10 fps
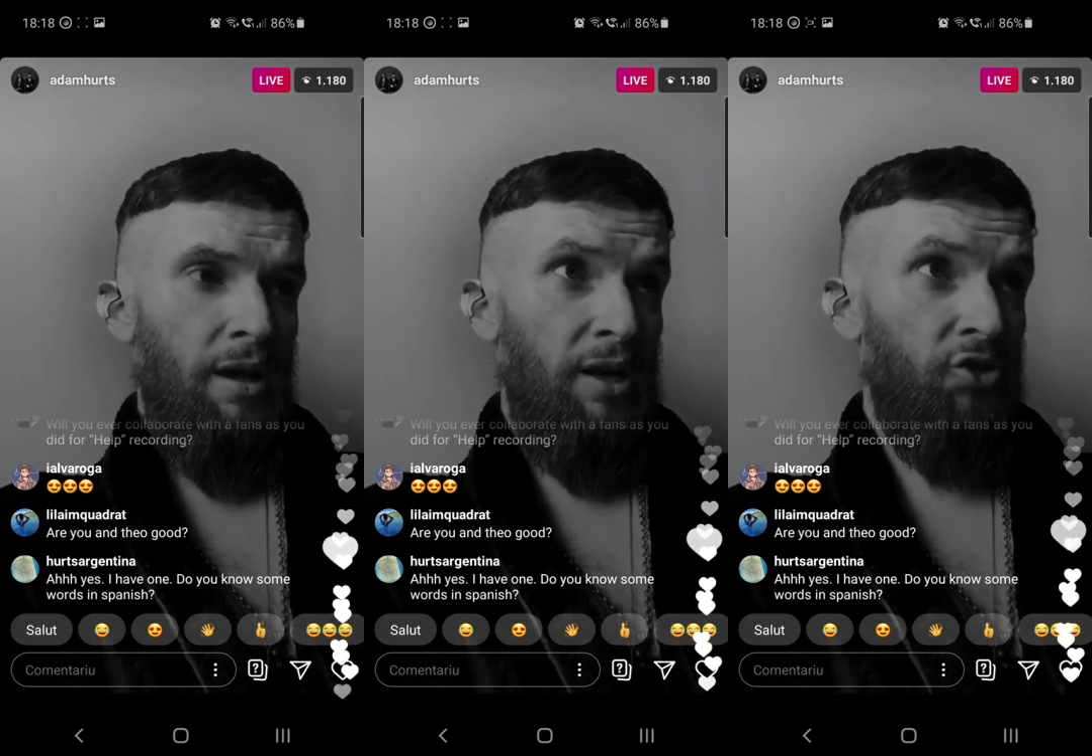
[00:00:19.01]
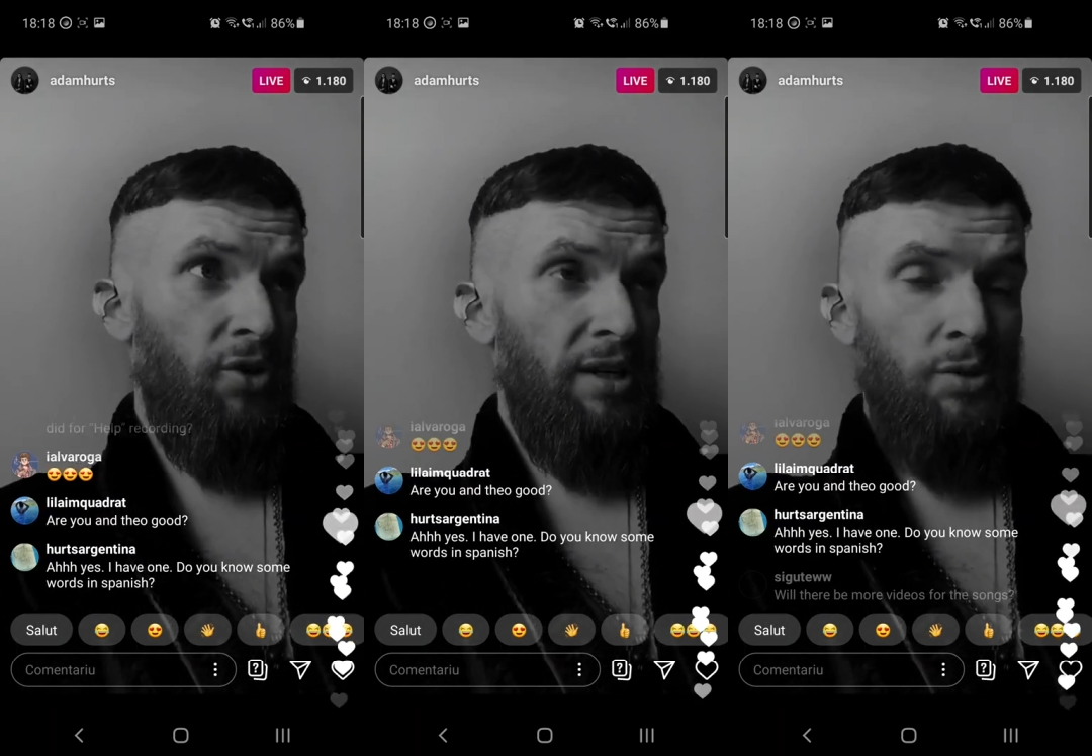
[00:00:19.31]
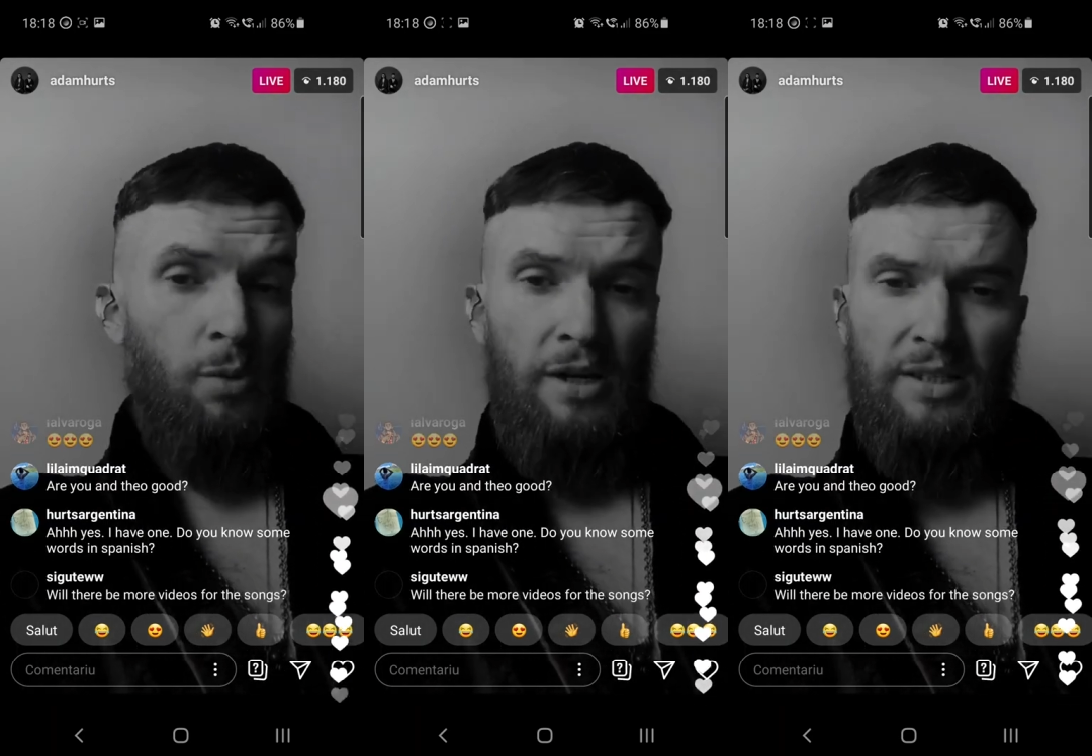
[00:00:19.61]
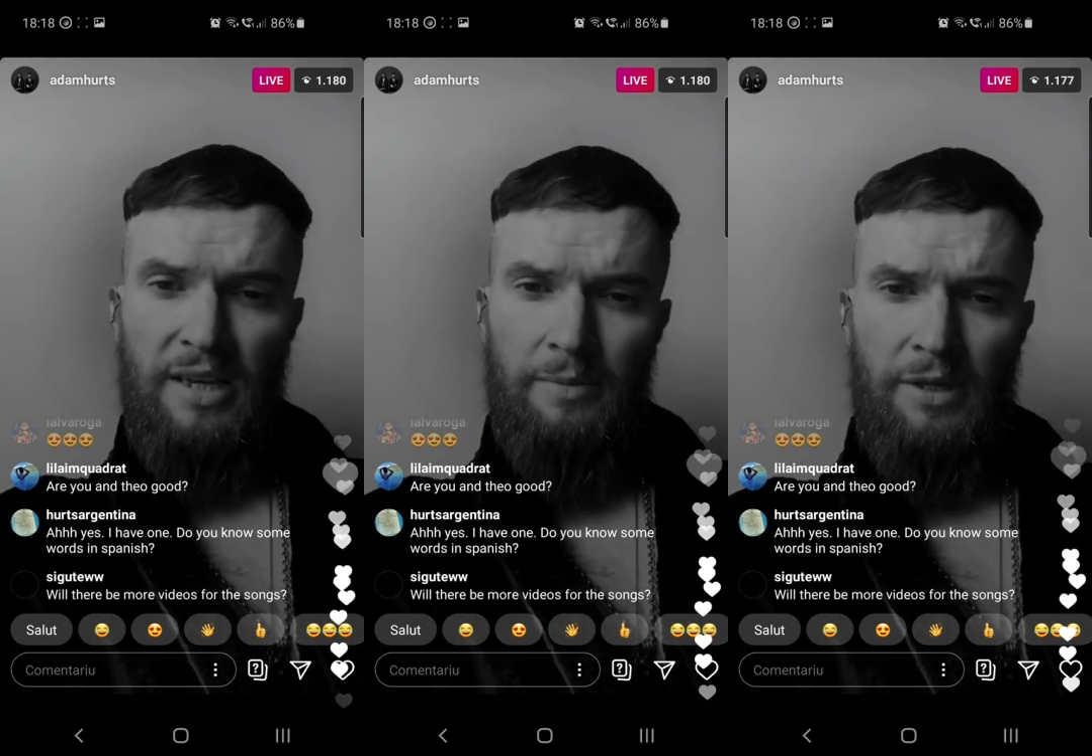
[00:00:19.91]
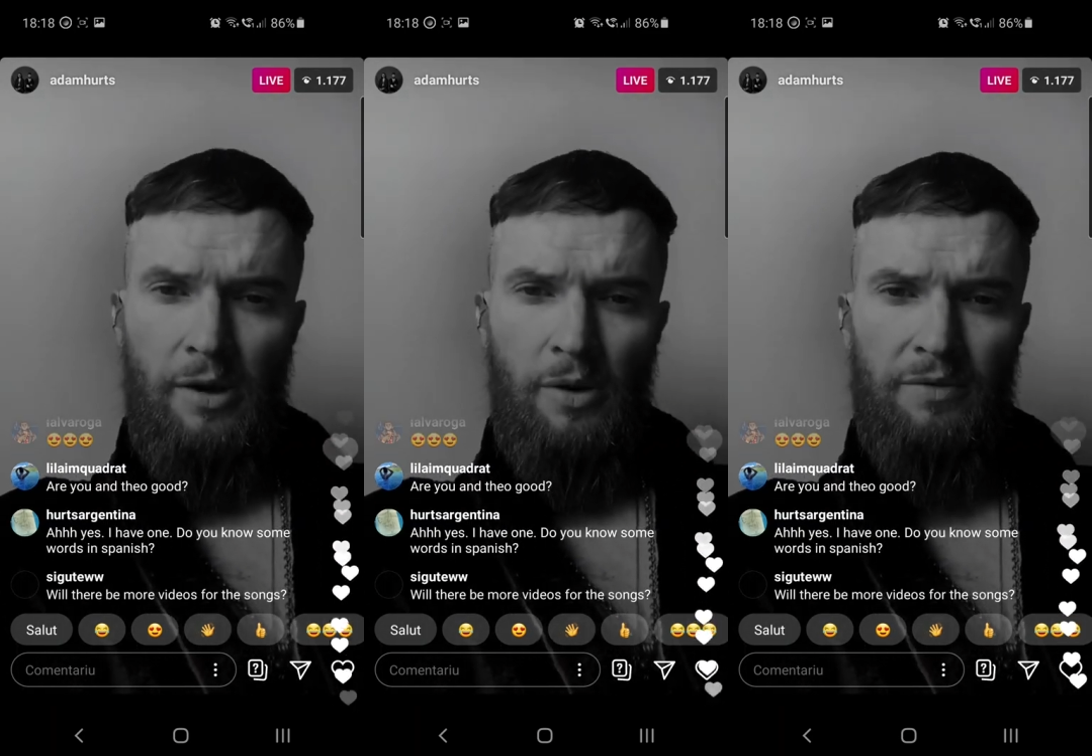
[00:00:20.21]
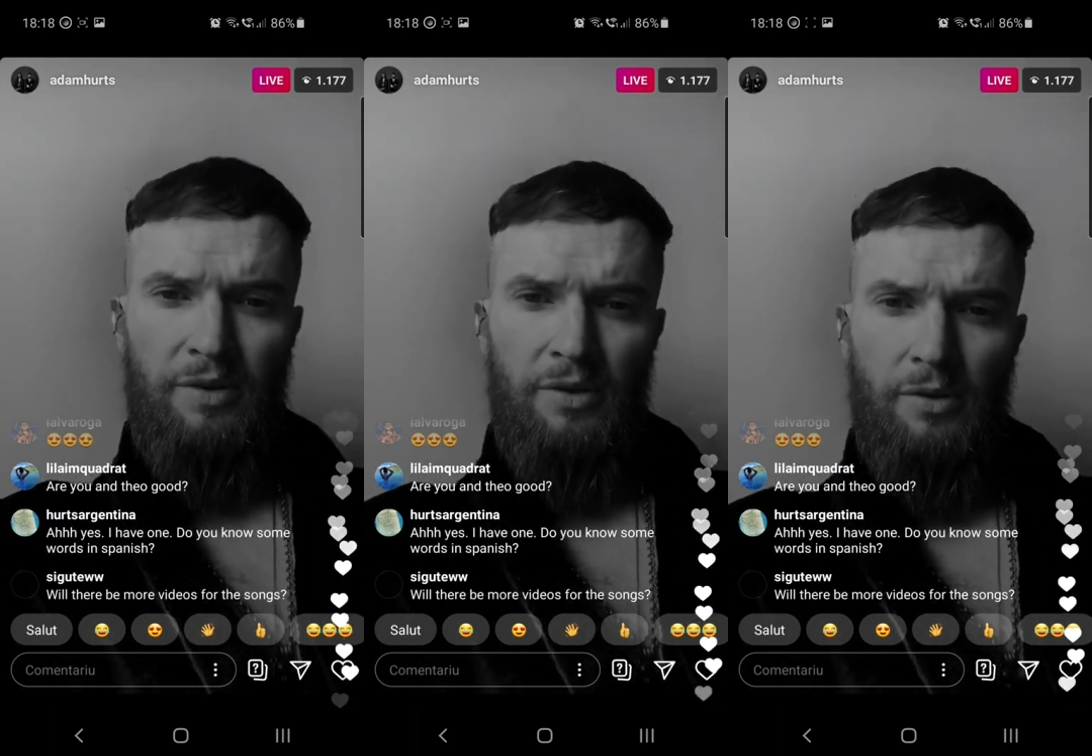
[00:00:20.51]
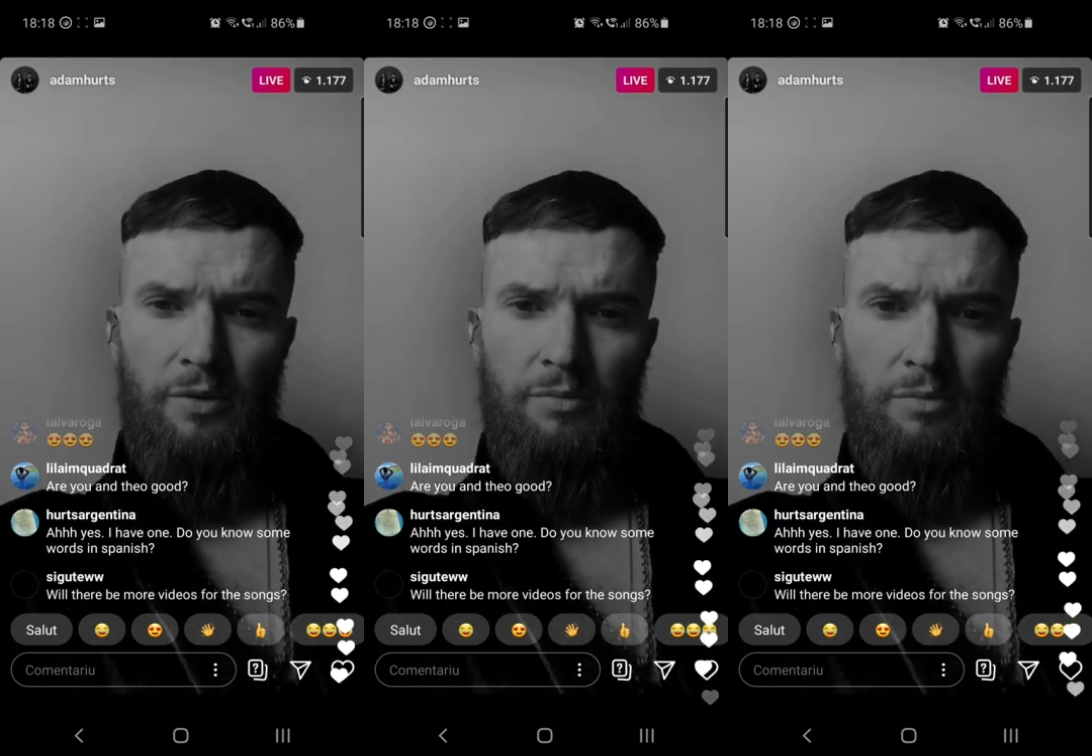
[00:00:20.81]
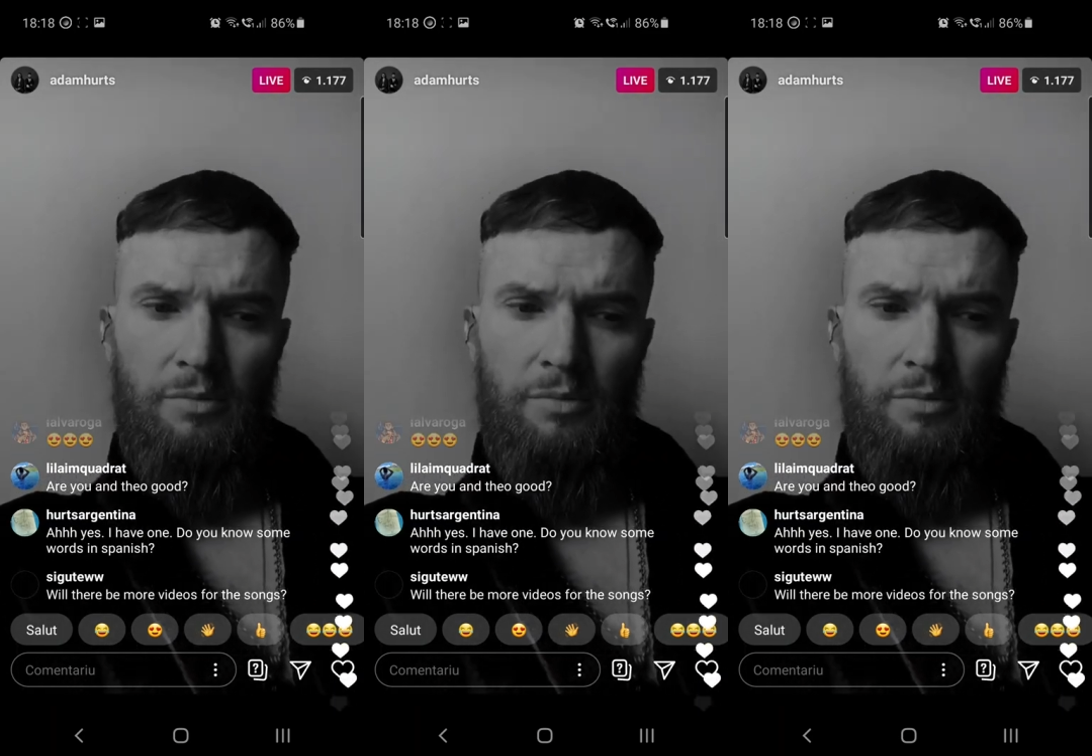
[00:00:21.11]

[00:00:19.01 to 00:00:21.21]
I try to accept how I feel.